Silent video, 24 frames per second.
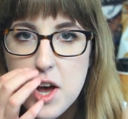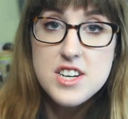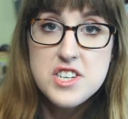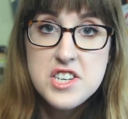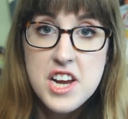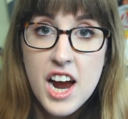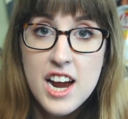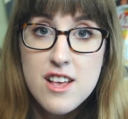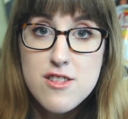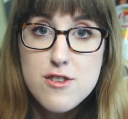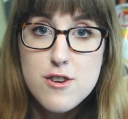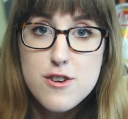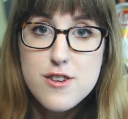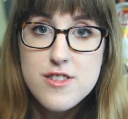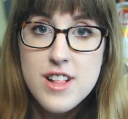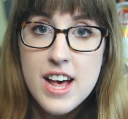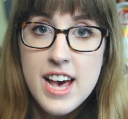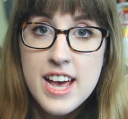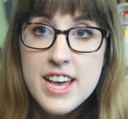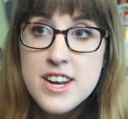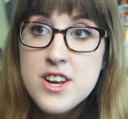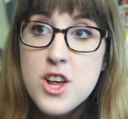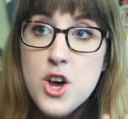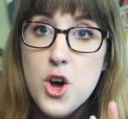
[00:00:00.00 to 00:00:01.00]
Tyler
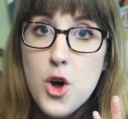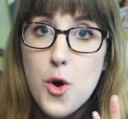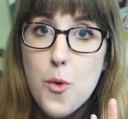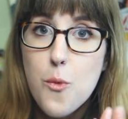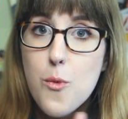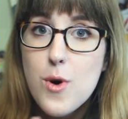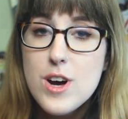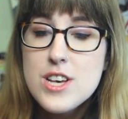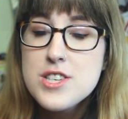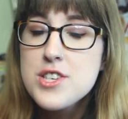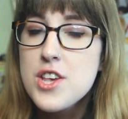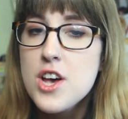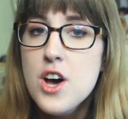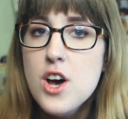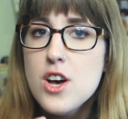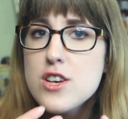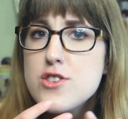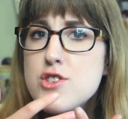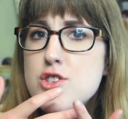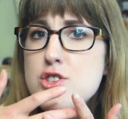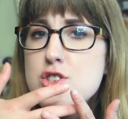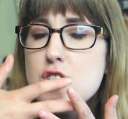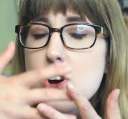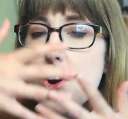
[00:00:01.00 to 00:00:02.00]
Glenn was
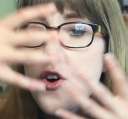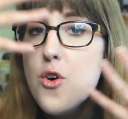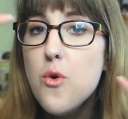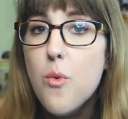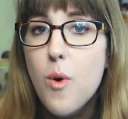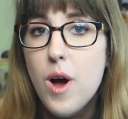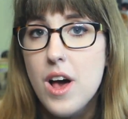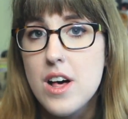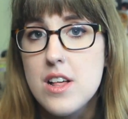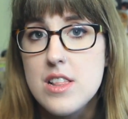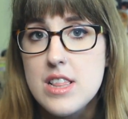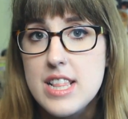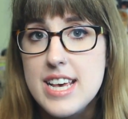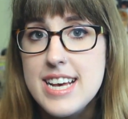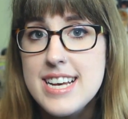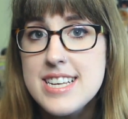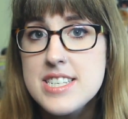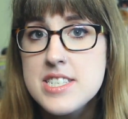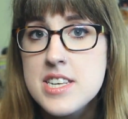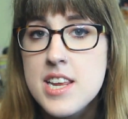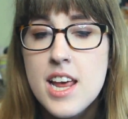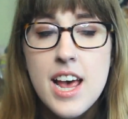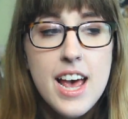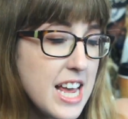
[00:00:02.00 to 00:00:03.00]
so well
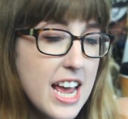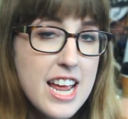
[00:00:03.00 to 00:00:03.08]
lit